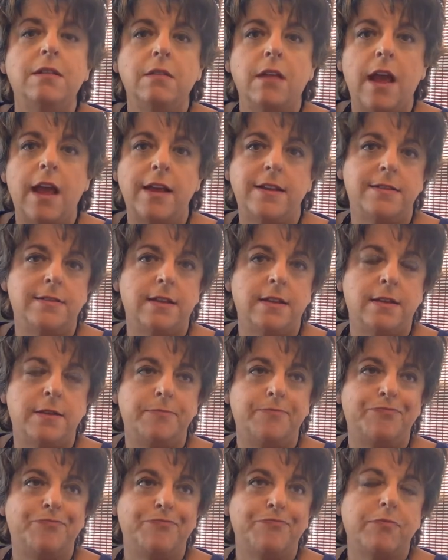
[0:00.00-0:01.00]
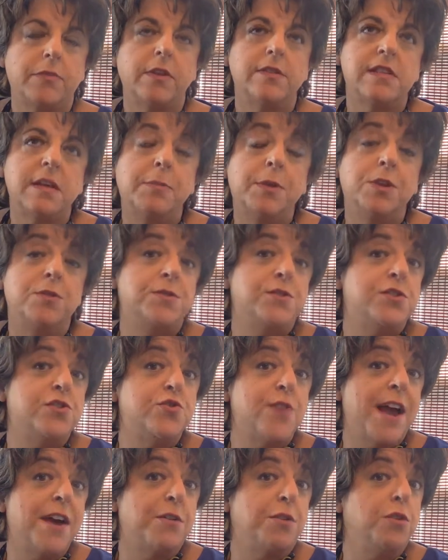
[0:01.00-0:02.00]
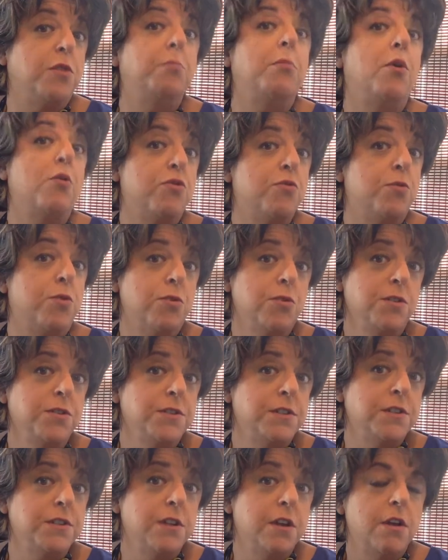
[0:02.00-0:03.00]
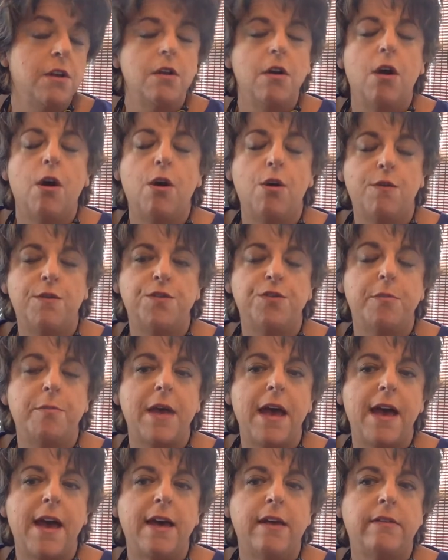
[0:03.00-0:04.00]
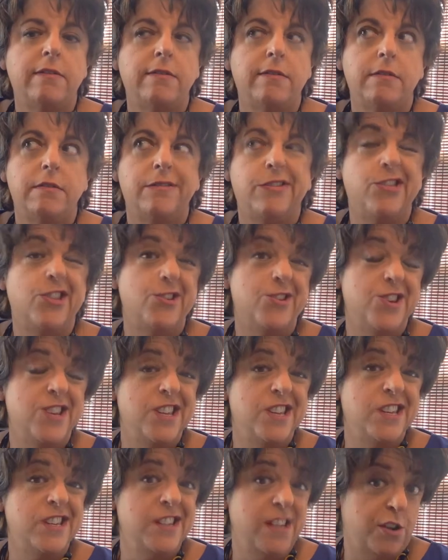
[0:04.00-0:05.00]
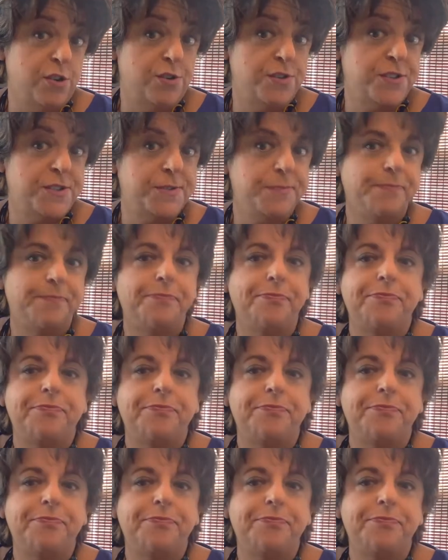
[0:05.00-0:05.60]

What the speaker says: as somebody who's straddled both worlds over the past 30 years.